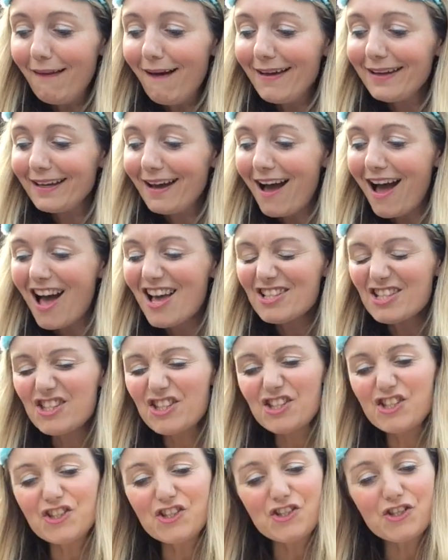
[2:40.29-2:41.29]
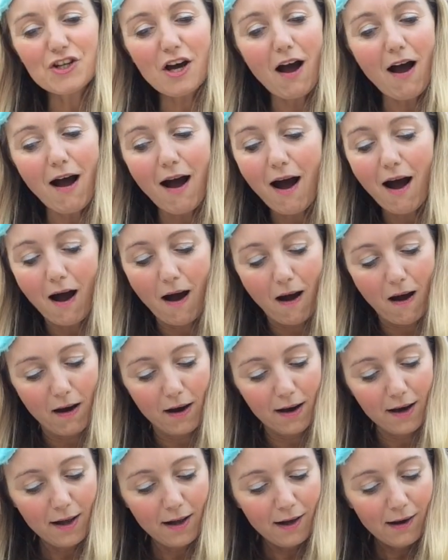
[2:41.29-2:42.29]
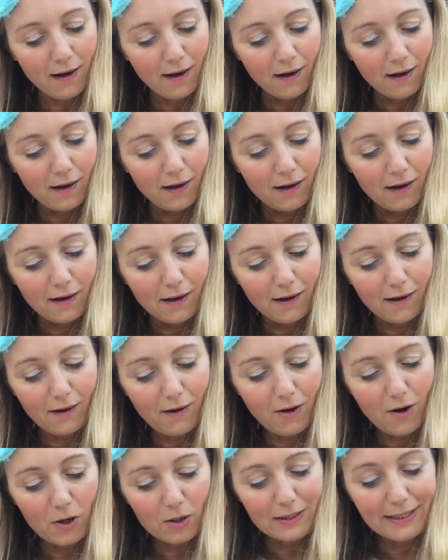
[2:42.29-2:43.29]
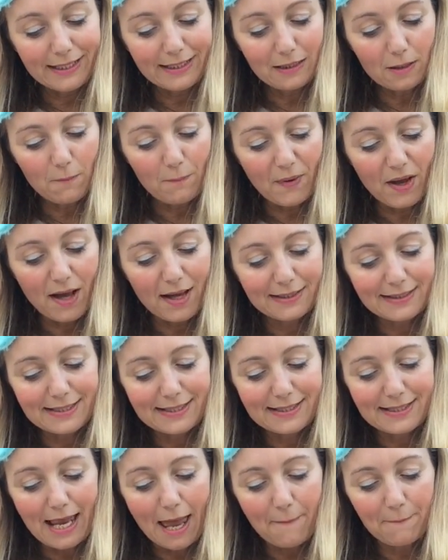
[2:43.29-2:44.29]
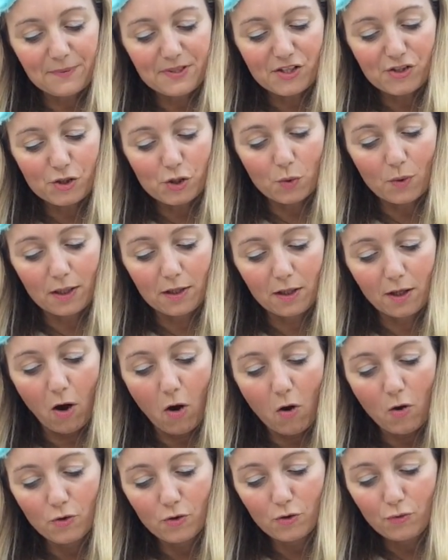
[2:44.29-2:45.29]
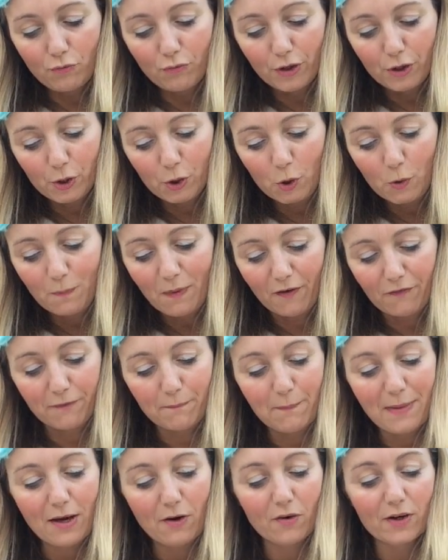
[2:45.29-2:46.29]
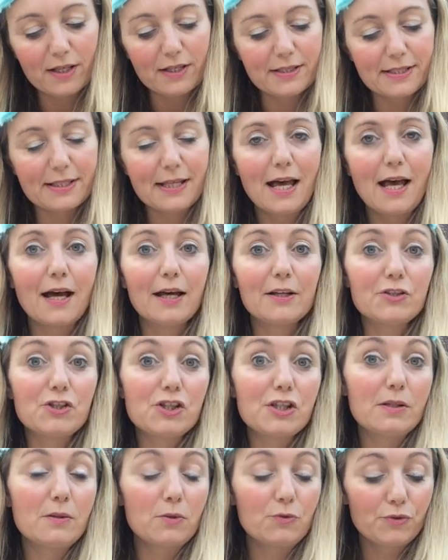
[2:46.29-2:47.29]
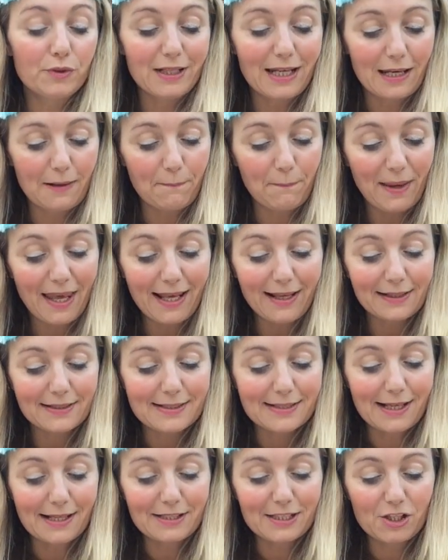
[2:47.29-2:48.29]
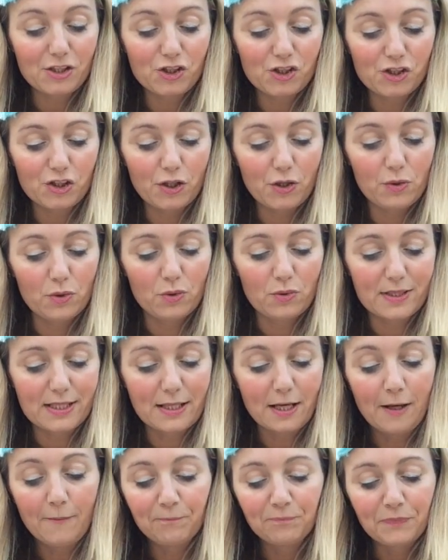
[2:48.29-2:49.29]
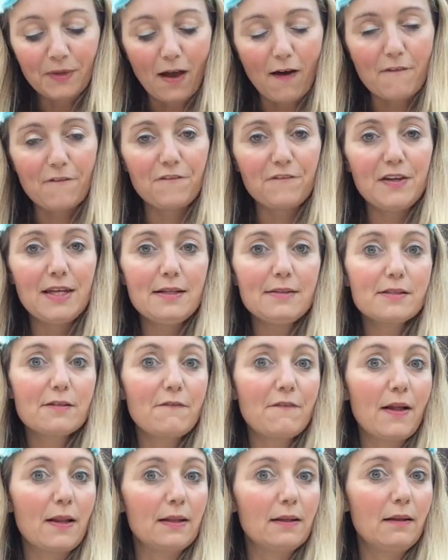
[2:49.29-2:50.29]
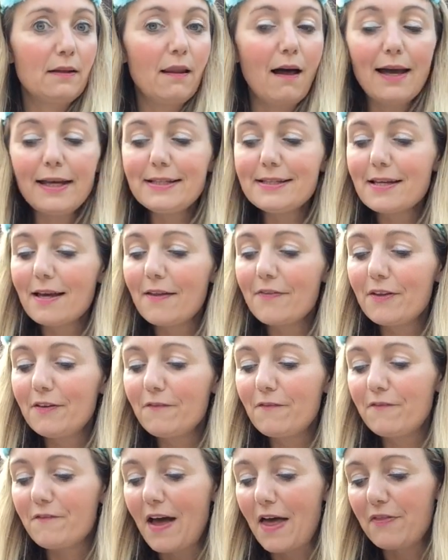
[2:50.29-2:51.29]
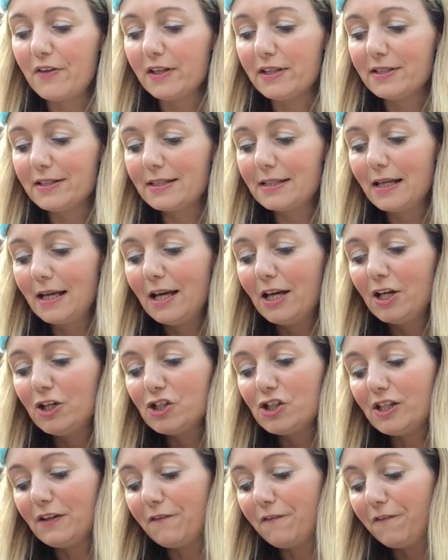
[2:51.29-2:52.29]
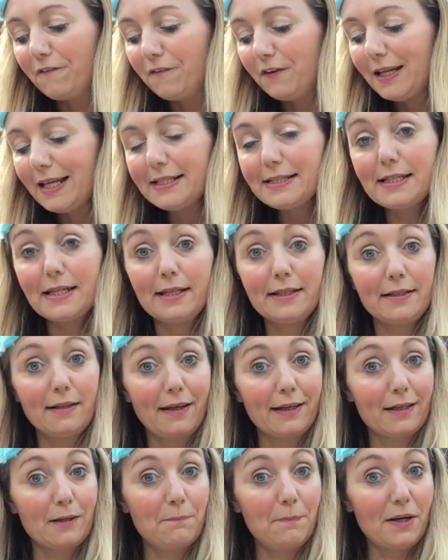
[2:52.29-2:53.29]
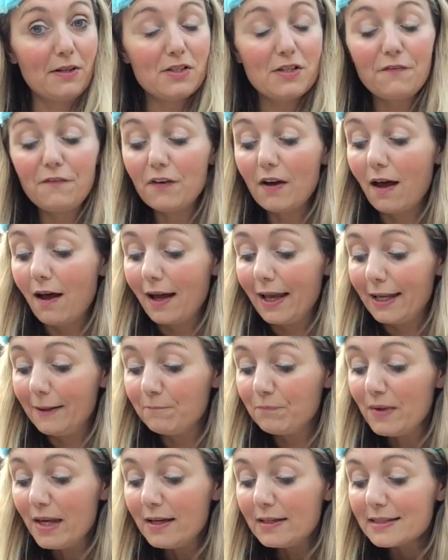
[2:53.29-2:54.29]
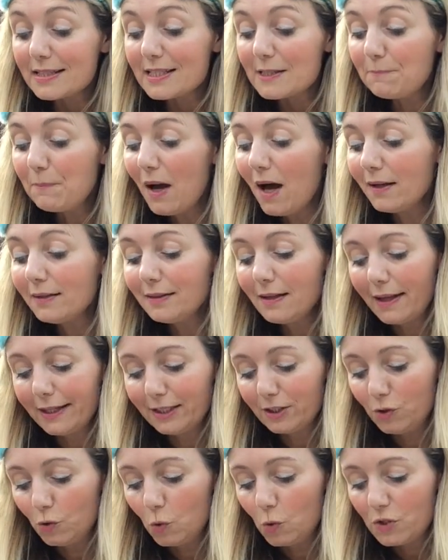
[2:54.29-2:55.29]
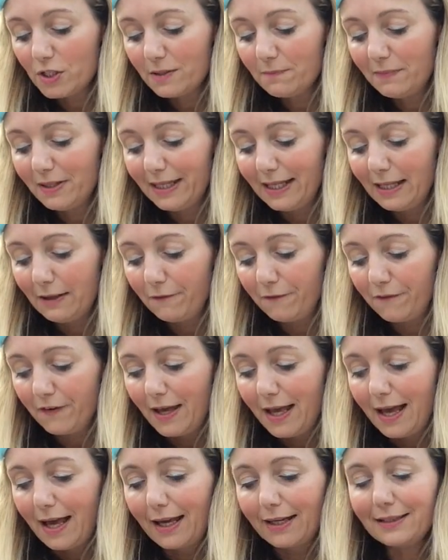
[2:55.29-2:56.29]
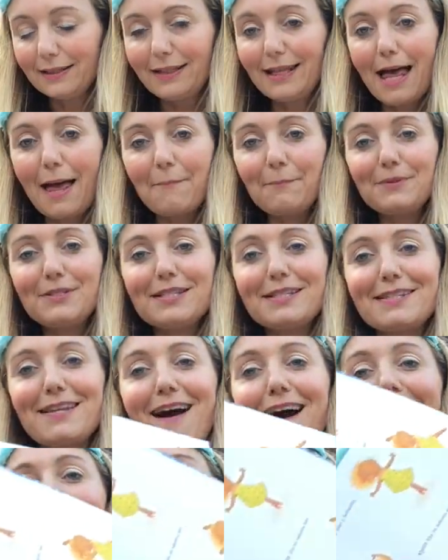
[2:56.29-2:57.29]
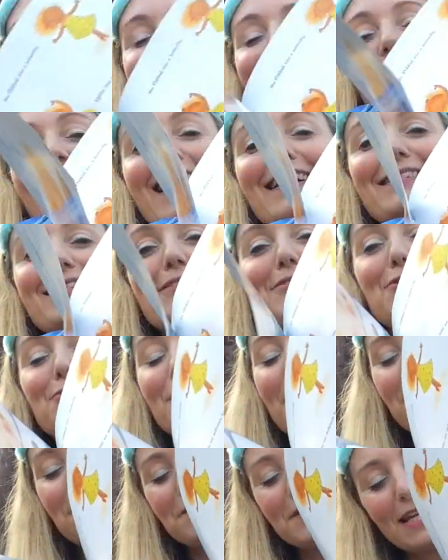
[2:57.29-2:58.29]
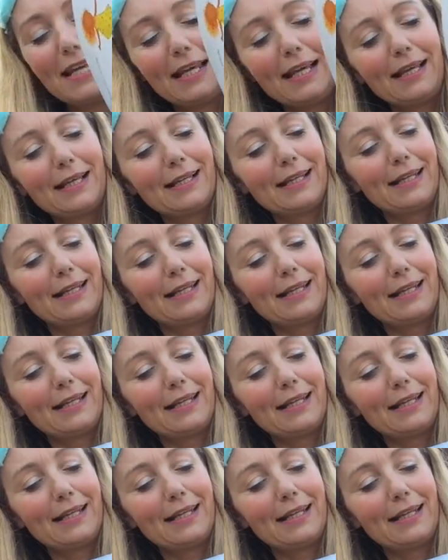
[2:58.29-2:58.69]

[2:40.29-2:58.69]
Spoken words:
like a star. Oh, Little Bird stepped into a long room of mirrors and children in pink satin shoes. Her feet felt lighter than feathers. She flitted like a butterfly, spun like an autumn leaf, and leapt as high as a drifting